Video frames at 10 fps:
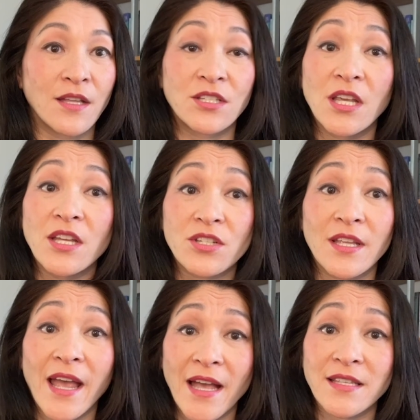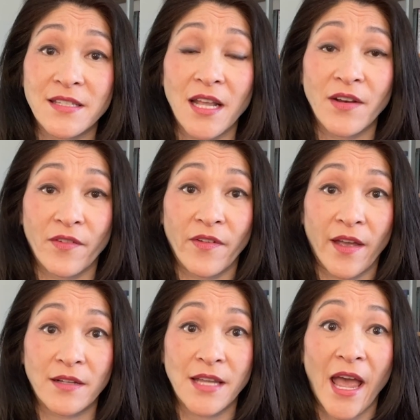THC has a sedative
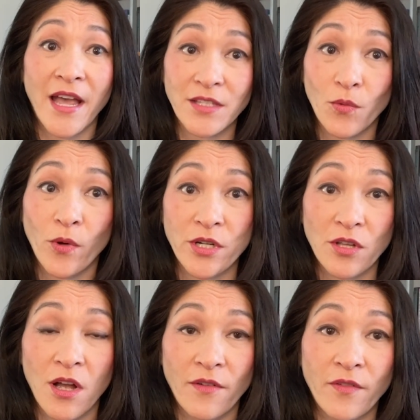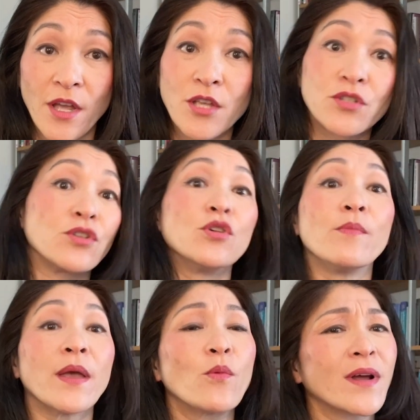effect as it wears off, so you
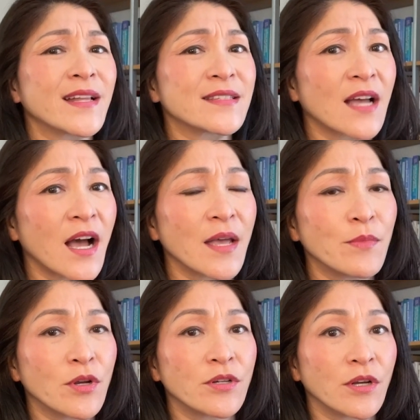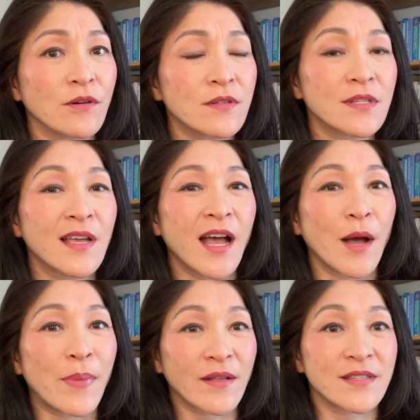may want to time your dose
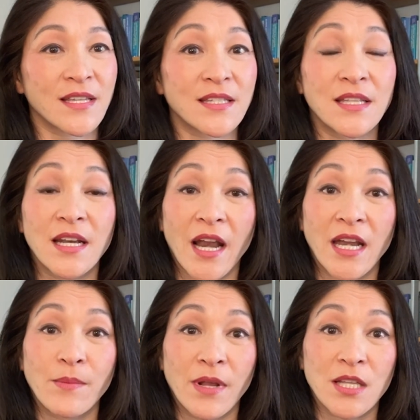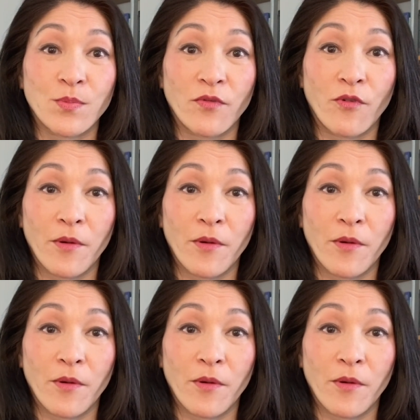about 60 to 90 minutes before